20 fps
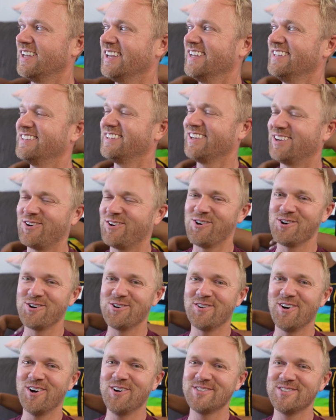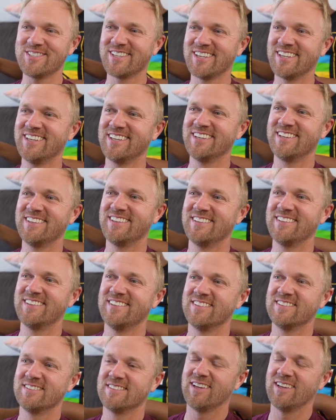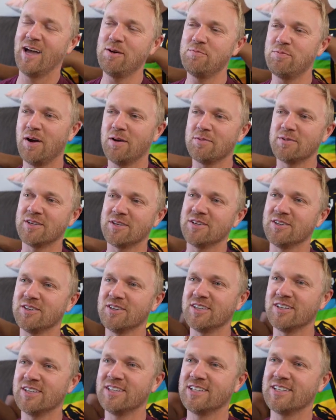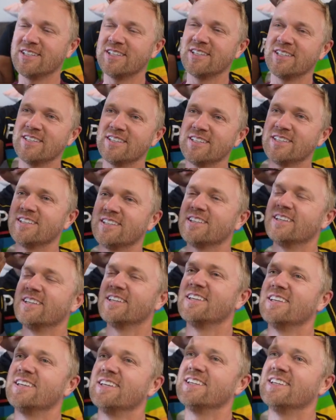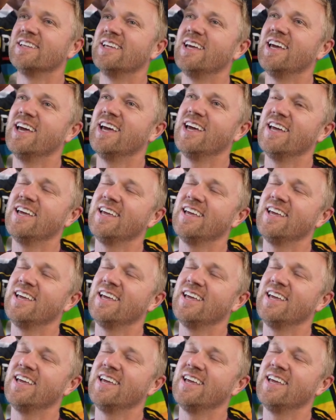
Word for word: Are you bold enough roast. to do that? I probably could. Really? Yeah.